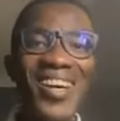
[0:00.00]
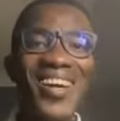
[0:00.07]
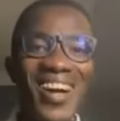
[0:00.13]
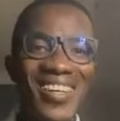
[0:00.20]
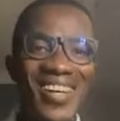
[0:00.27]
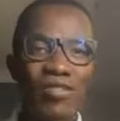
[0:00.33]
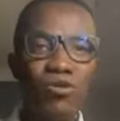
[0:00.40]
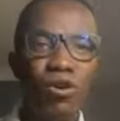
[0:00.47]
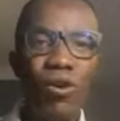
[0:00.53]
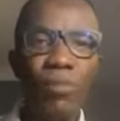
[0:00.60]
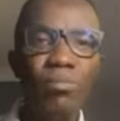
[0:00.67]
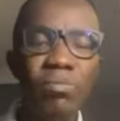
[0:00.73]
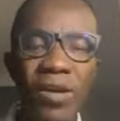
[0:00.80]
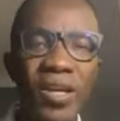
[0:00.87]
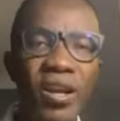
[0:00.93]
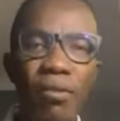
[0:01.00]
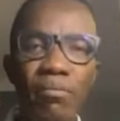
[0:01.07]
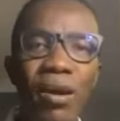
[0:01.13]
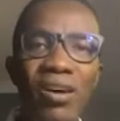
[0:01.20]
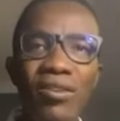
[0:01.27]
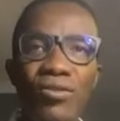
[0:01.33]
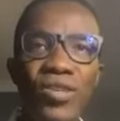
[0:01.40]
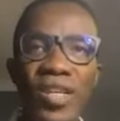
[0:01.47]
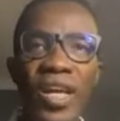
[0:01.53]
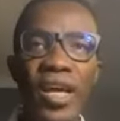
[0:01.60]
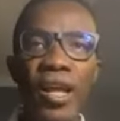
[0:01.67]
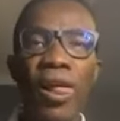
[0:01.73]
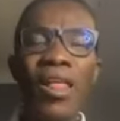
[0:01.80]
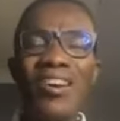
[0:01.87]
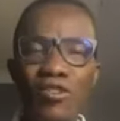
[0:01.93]
And that's what we're praying about
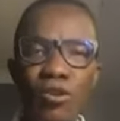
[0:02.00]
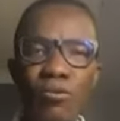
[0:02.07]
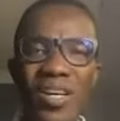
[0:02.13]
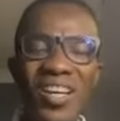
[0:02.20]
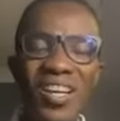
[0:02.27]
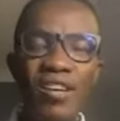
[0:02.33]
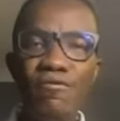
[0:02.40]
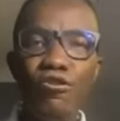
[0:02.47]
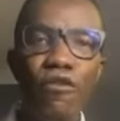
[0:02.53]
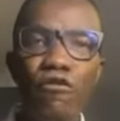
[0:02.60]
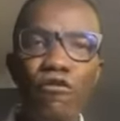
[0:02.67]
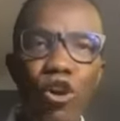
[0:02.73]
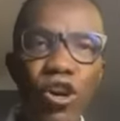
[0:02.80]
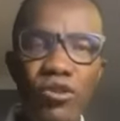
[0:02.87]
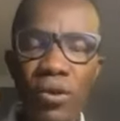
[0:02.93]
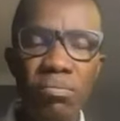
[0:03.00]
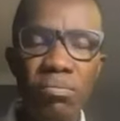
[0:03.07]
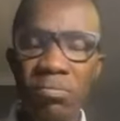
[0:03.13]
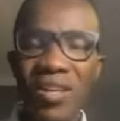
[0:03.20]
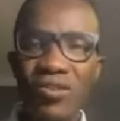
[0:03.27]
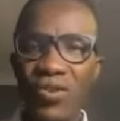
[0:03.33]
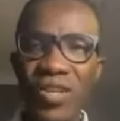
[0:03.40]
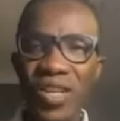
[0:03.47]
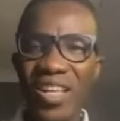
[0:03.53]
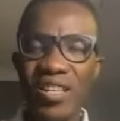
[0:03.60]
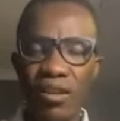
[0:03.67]
today. Somebody lift your voice with me today.